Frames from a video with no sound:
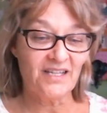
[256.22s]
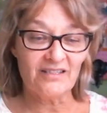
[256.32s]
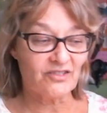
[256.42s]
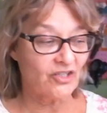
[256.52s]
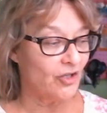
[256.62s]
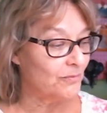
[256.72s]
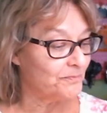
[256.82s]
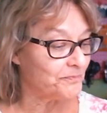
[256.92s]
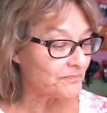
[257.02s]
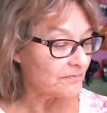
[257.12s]
So
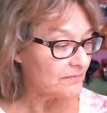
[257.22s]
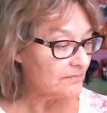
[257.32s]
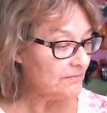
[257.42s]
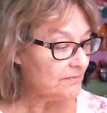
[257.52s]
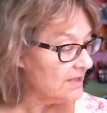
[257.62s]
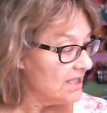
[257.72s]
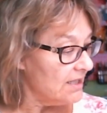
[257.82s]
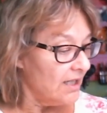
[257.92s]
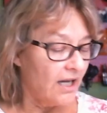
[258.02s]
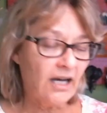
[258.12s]

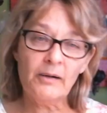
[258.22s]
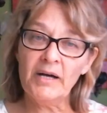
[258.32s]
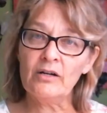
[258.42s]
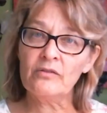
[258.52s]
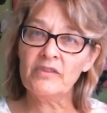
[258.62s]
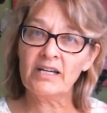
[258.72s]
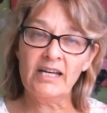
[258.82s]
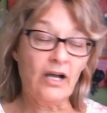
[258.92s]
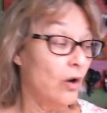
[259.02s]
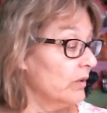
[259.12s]
I don't think
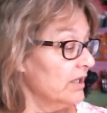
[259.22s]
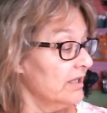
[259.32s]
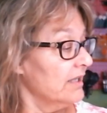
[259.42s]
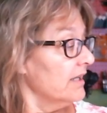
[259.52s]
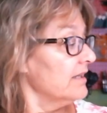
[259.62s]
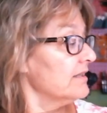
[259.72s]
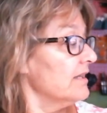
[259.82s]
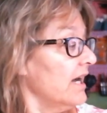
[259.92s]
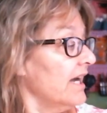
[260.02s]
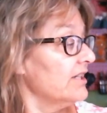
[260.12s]

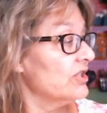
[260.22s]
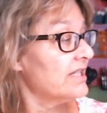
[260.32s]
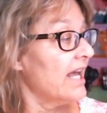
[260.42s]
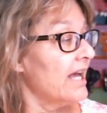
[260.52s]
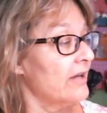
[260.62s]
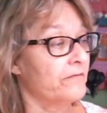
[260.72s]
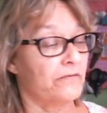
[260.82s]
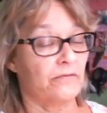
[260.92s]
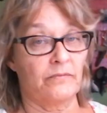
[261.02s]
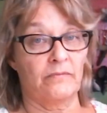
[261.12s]
I just have,
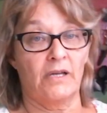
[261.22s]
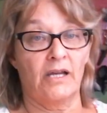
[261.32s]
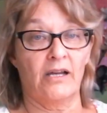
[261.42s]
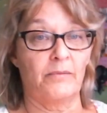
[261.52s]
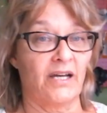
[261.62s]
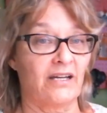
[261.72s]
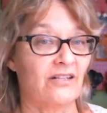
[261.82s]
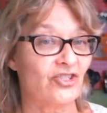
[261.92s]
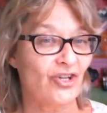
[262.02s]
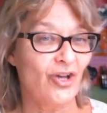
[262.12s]
I'm not going
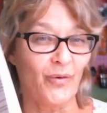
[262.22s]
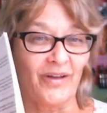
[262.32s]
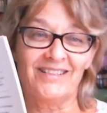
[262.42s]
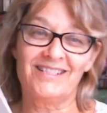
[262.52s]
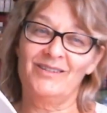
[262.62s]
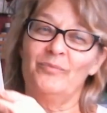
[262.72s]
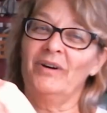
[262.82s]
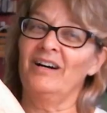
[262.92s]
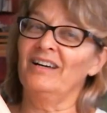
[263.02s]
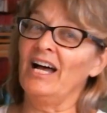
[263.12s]
to show it,
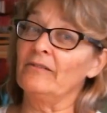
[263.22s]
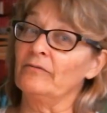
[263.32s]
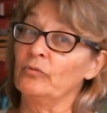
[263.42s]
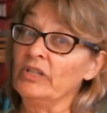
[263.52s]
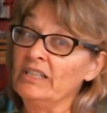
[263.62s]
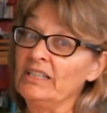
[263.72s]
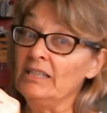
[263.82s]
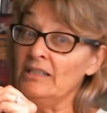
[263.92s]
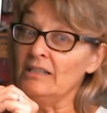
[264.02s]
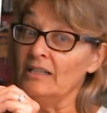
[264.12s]
but I've
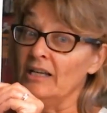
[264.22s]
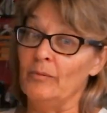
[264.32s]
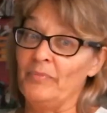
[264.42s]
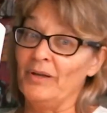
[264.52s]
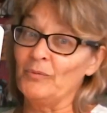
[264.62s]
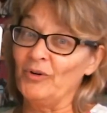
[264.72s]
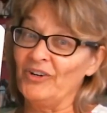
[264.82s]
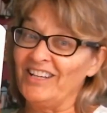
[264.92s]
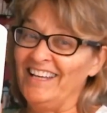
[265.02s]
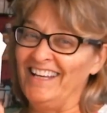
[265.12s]
really been
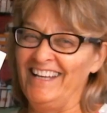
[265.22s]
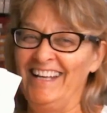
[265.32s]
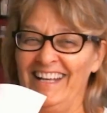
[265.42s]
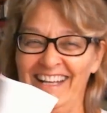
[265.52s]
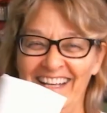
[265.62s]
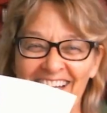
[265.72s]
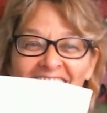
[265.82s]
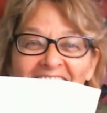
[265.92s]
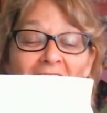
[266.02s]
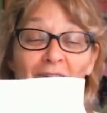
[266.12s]
working
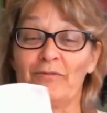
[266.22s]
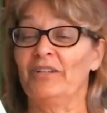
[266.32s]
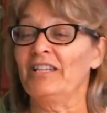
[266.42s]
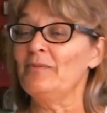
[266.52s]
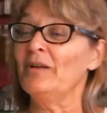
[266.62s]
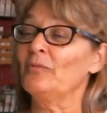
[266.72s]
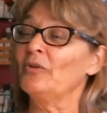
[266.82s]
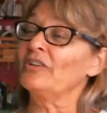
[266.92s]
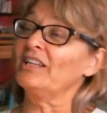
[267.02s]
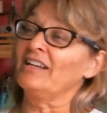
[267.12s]
I've really been
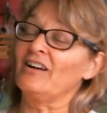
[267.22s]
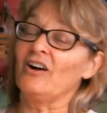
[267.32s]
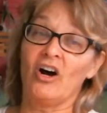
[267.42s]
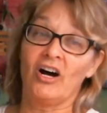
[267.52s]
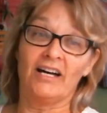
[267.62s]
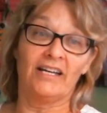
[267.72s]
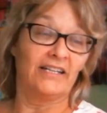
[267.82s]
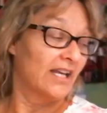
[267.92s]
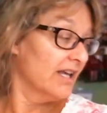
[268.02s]
working on